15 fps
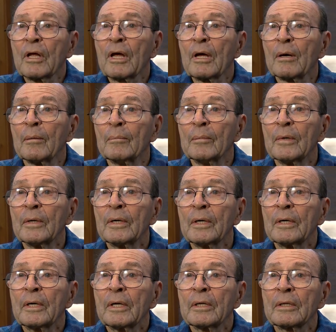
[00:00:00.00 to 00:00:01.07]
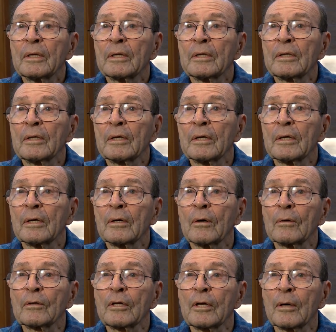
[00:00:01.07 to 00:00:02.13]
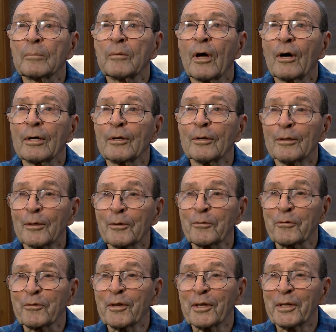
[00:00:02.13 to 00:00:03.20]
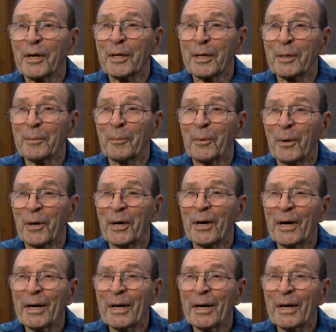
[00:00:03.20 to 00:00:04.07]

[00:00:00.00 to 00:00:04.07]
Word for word: am. Uh, only I'm not enlisting anymore.